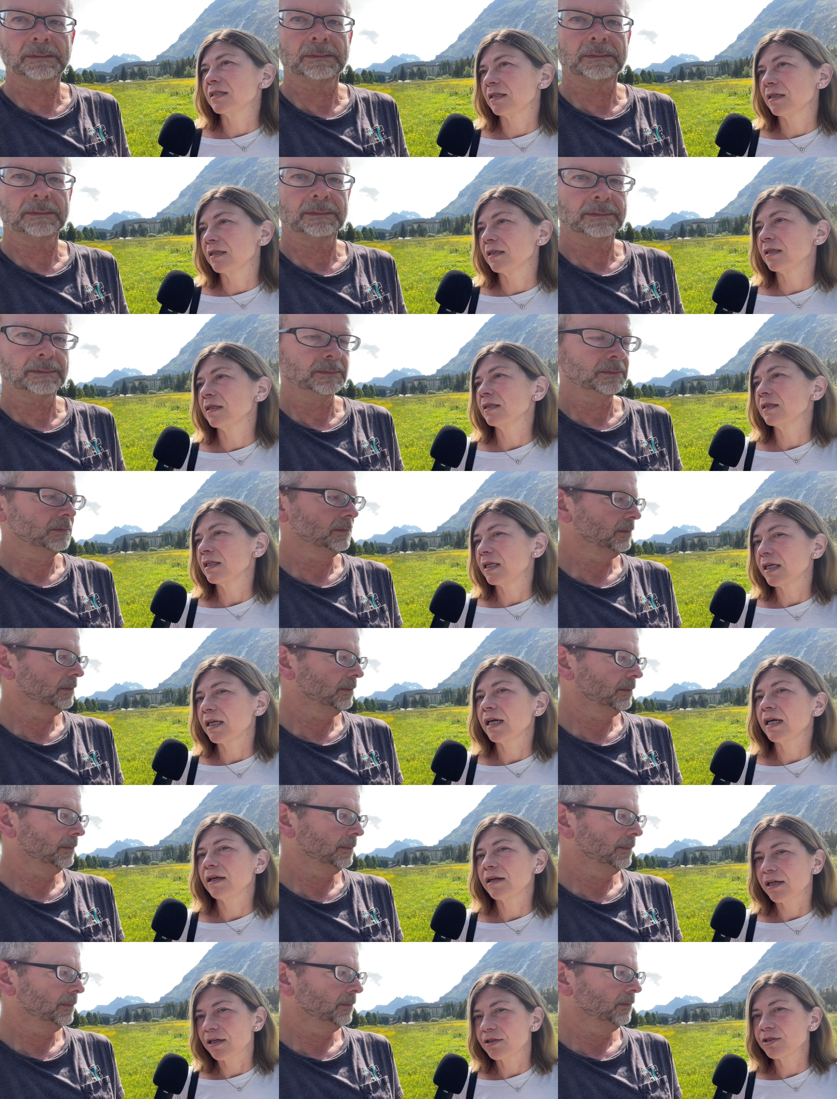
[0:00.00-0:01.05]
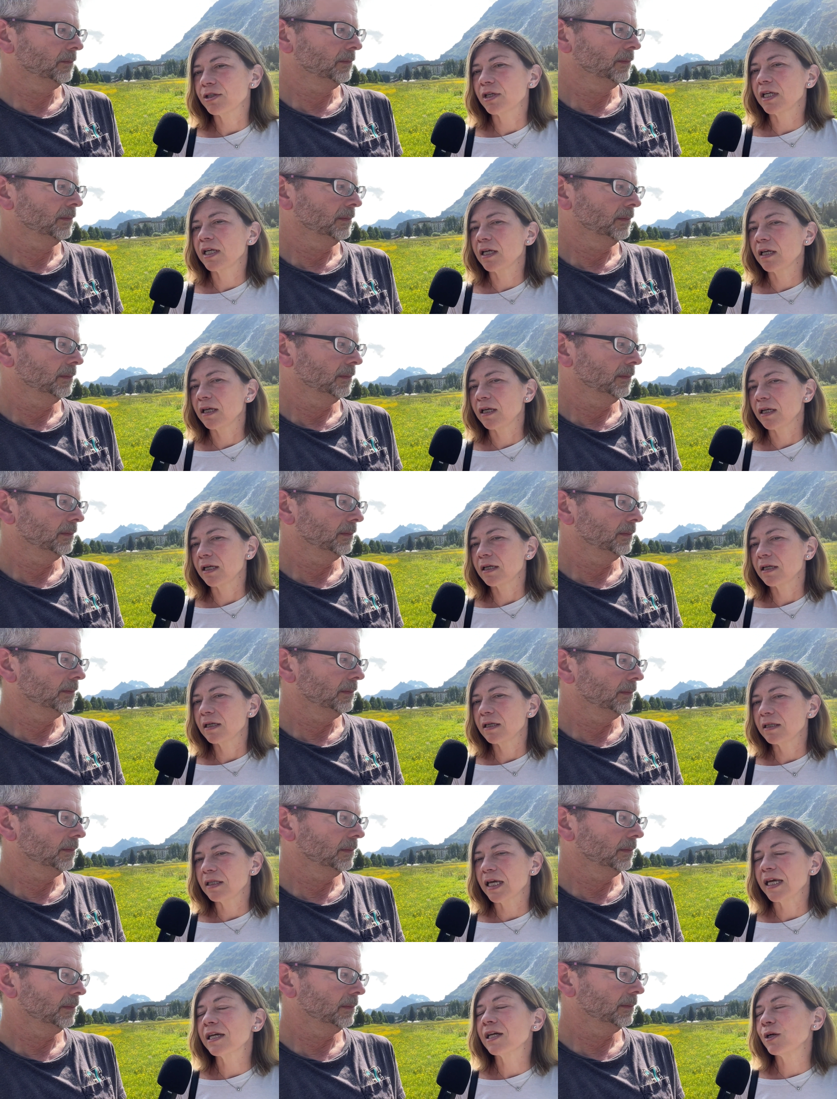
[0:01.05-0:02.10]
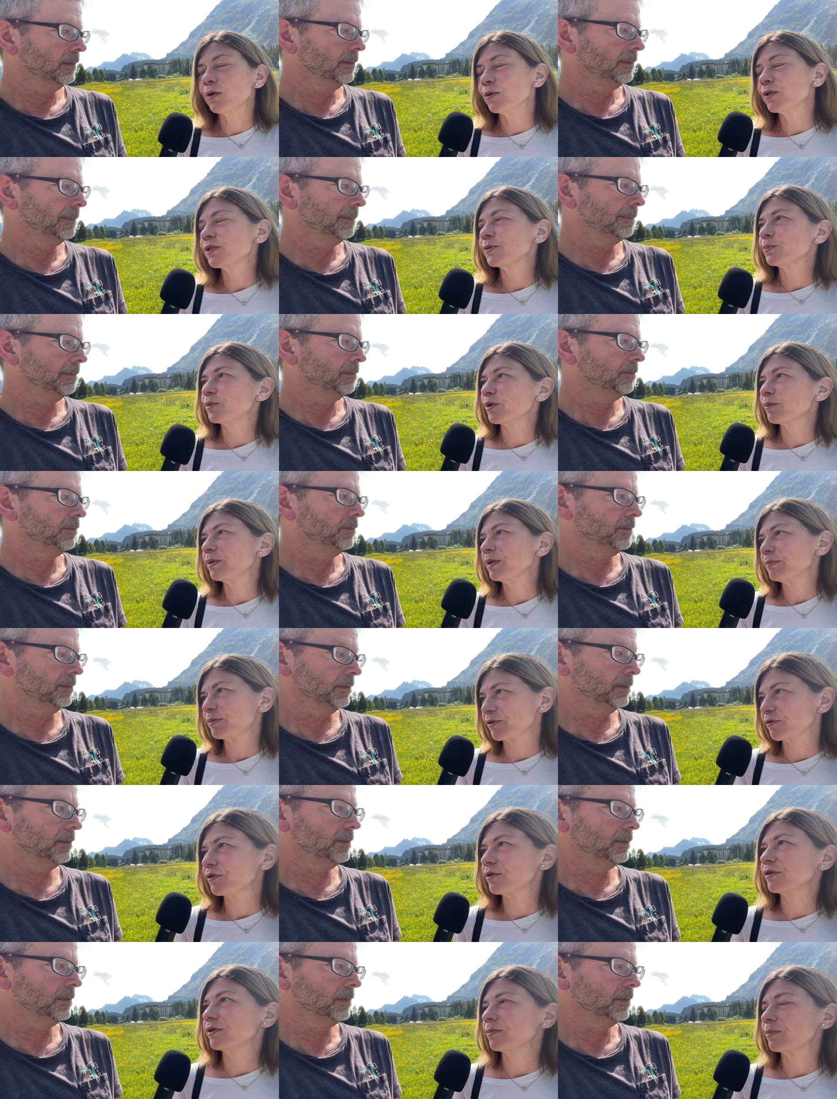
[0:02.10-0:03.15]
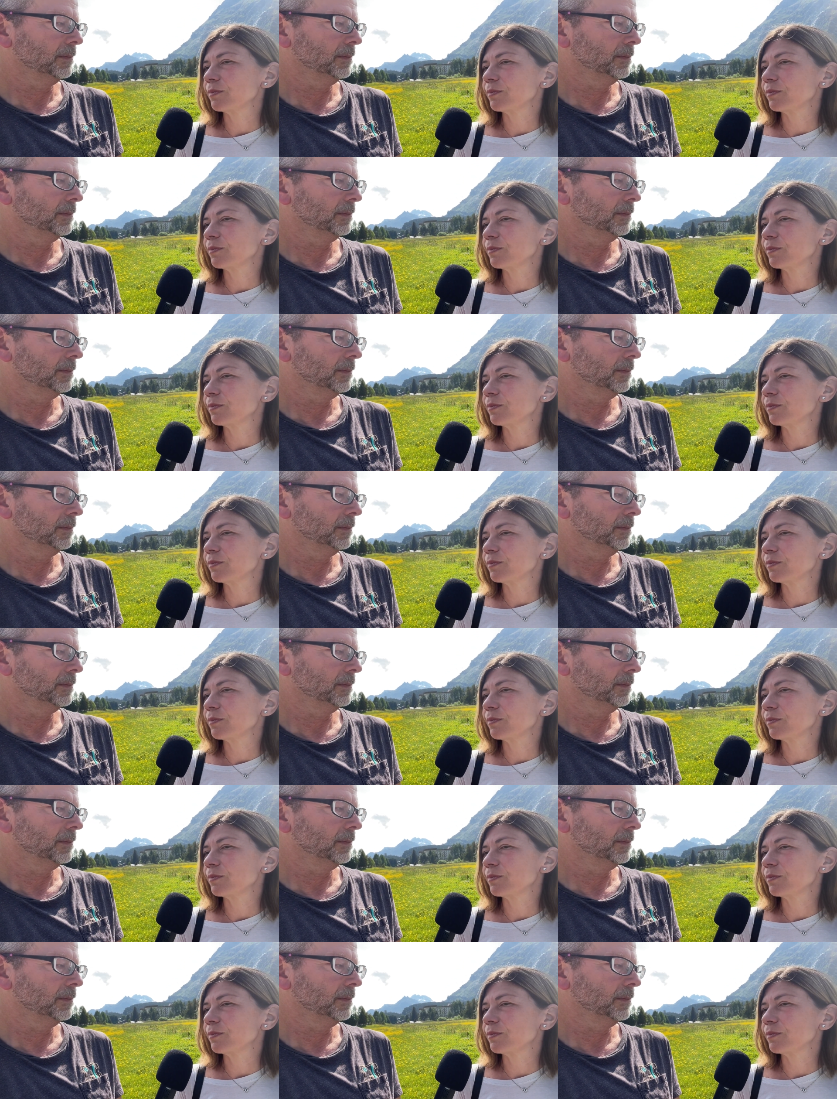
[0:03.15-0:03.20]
Speaker 1: uh, they are actually they cause problems for